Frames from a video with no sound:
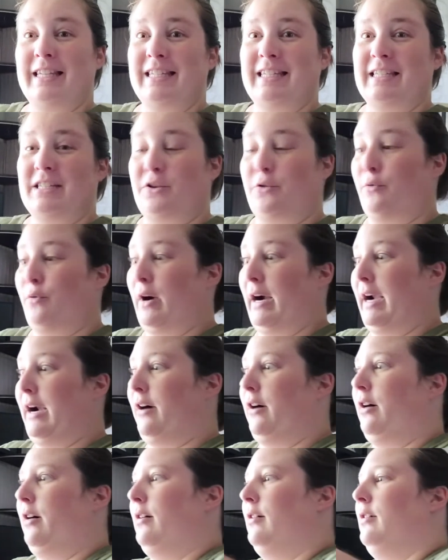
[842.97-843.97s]
this is a
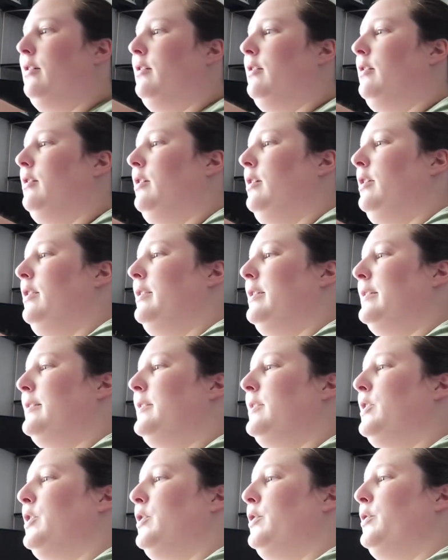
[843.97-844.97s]
rare,
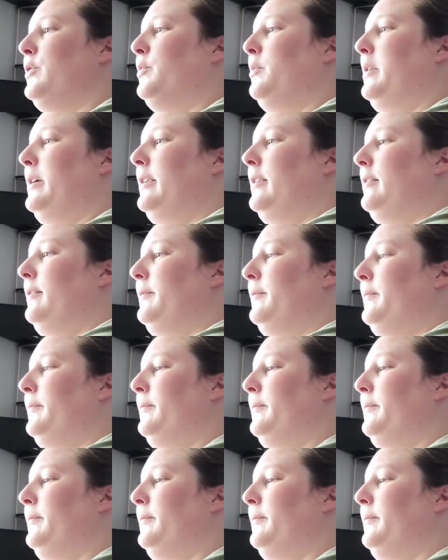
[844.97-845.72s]
this third one.